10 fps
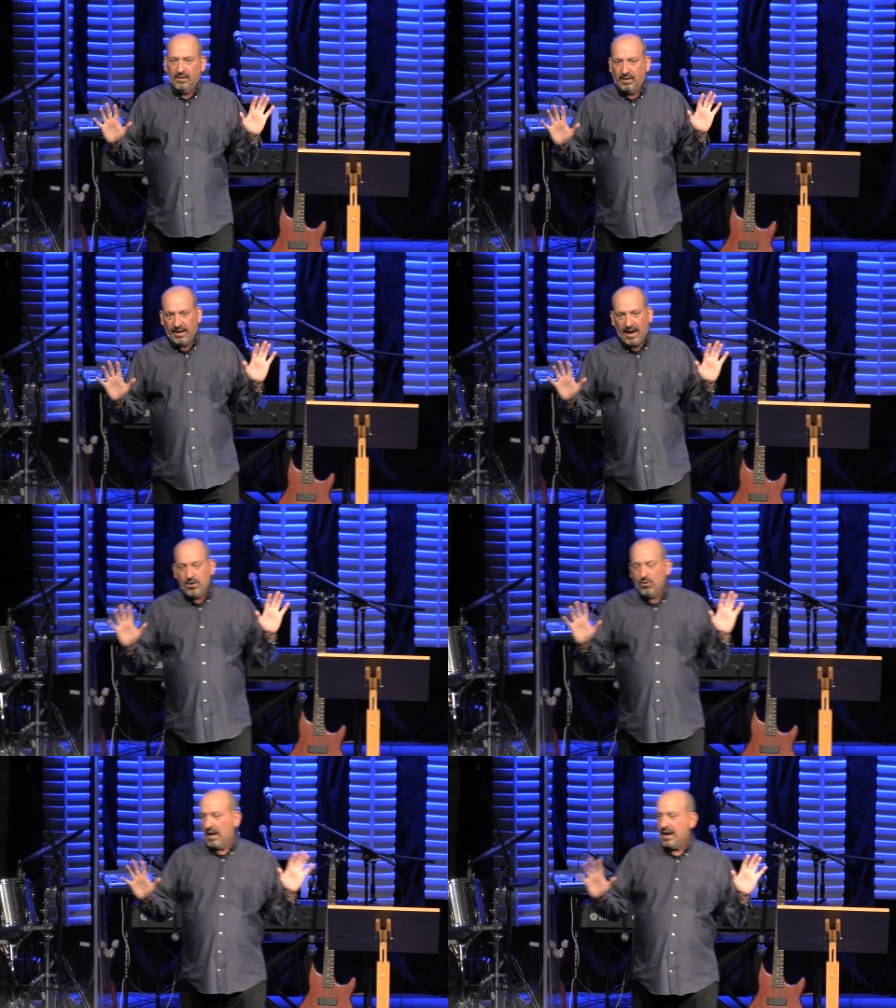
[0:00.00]
And I
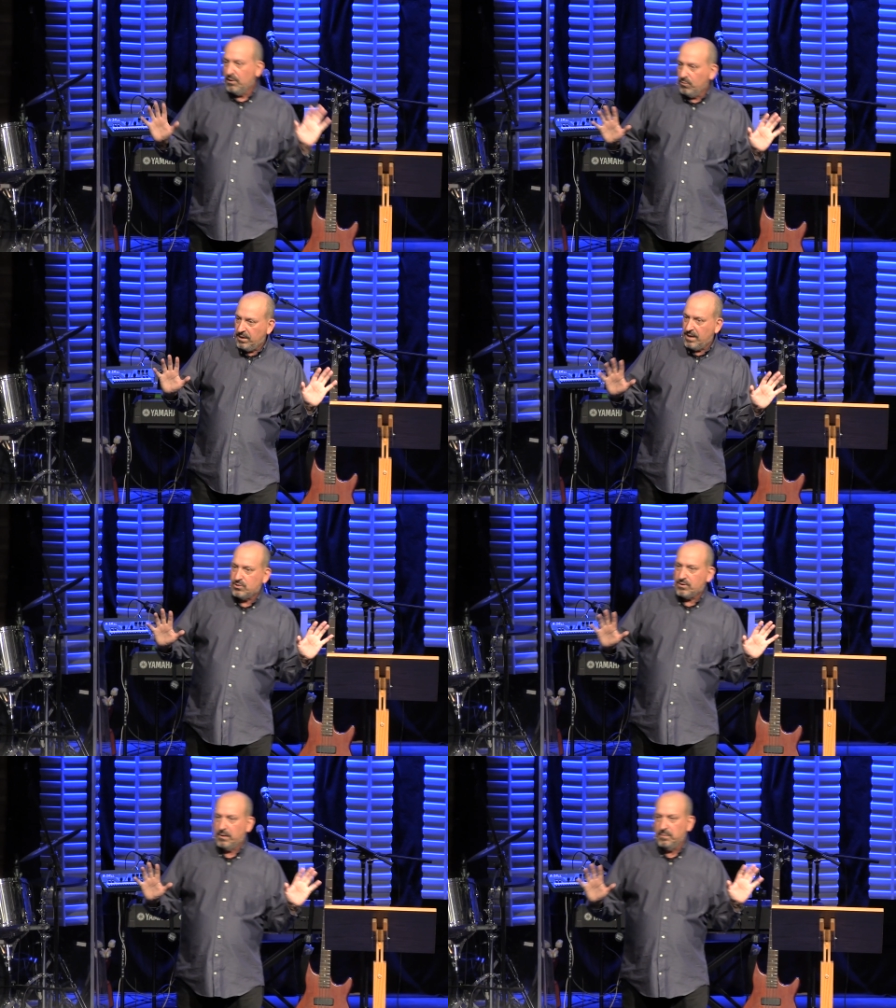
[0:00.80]
know lightning will not
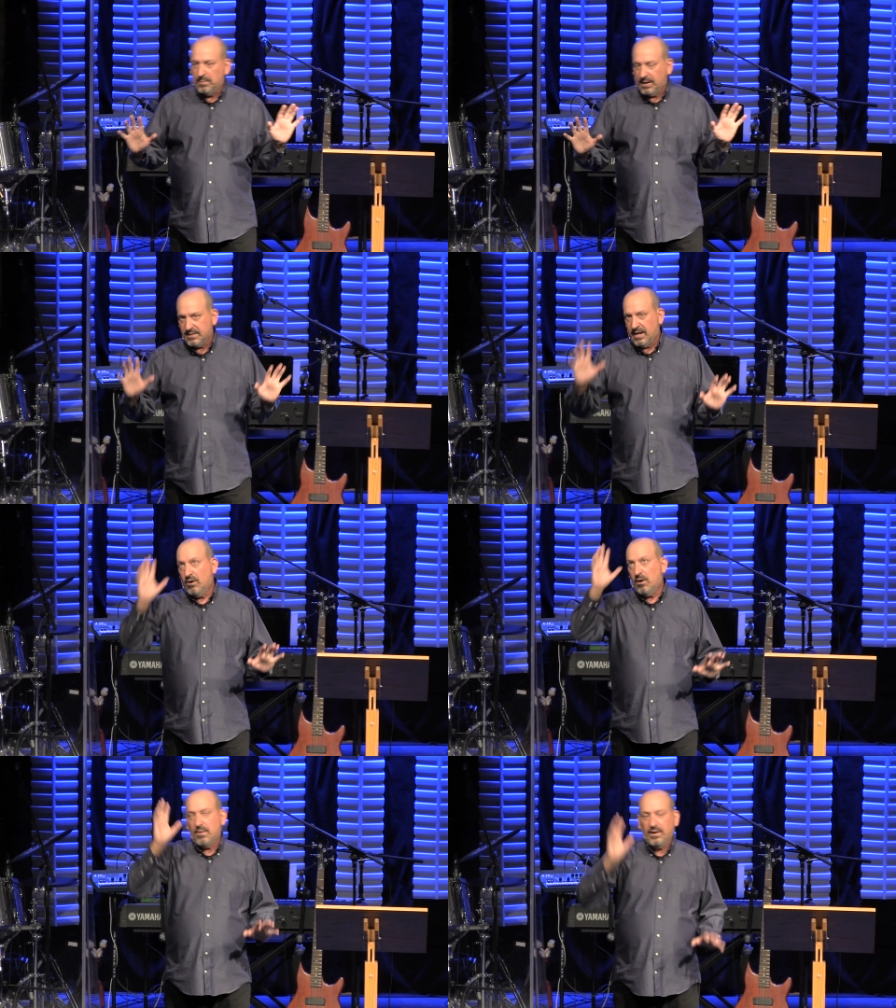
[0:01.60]
strike me because I
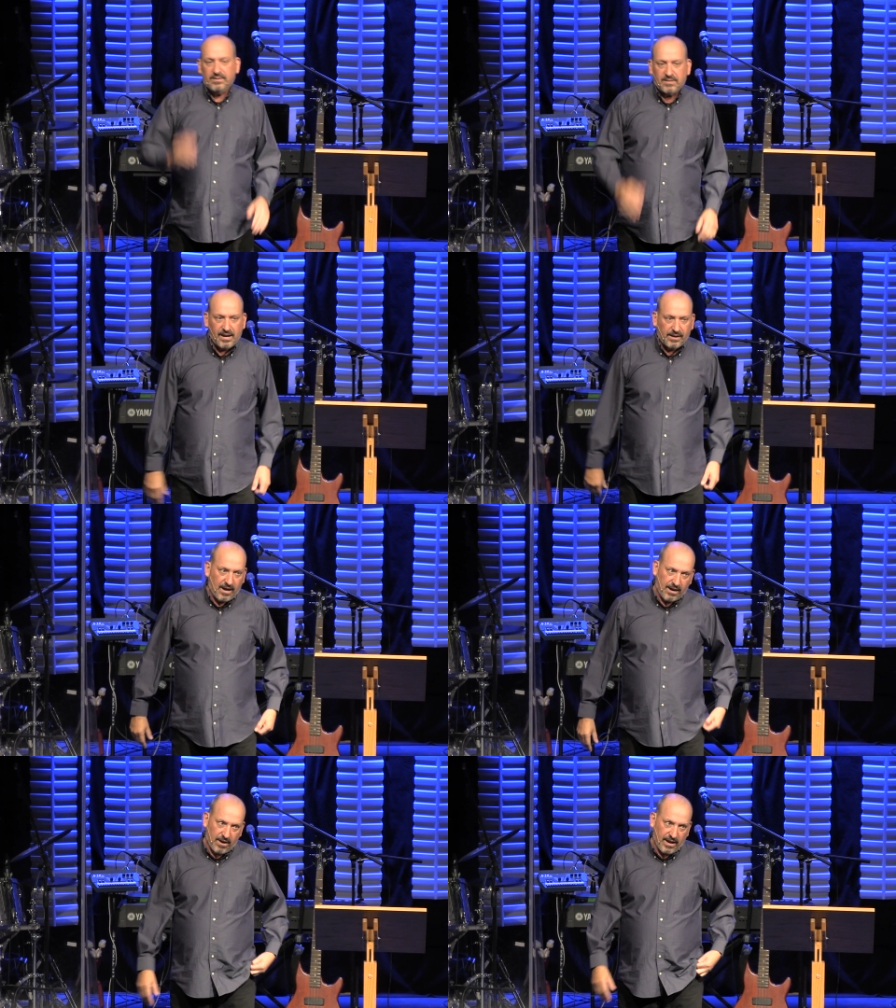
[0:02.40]
know I'm on the side of
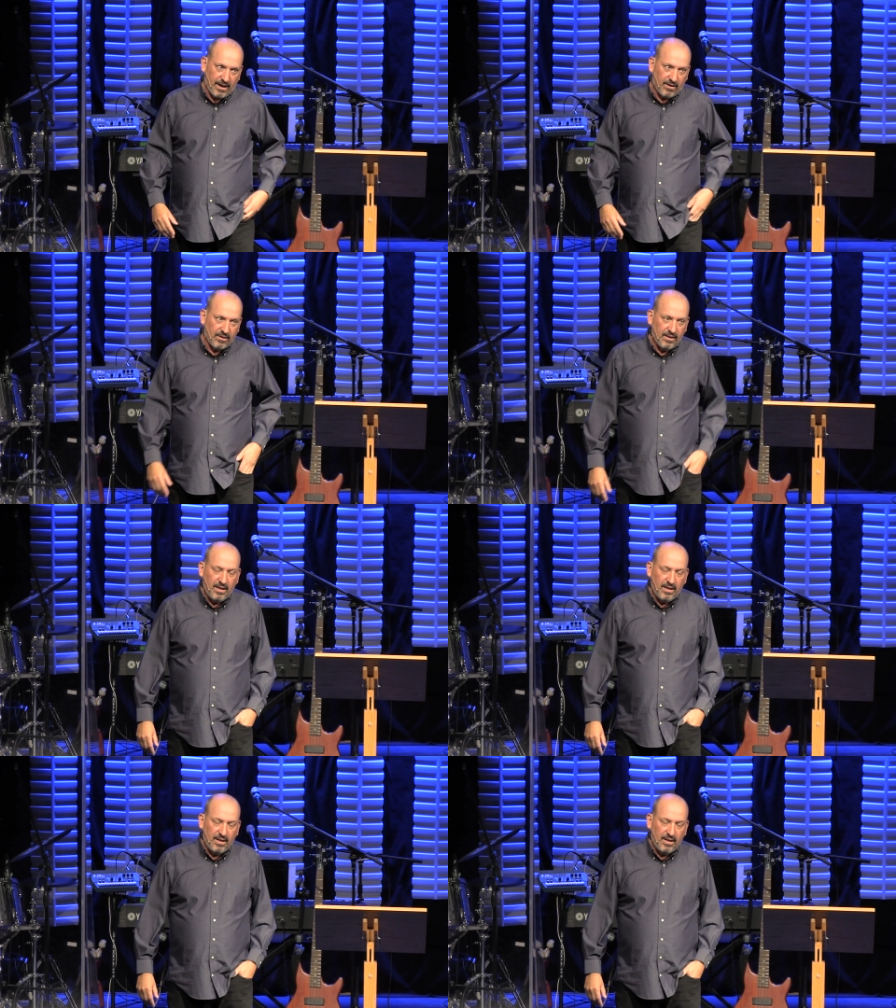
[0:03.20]
God right now.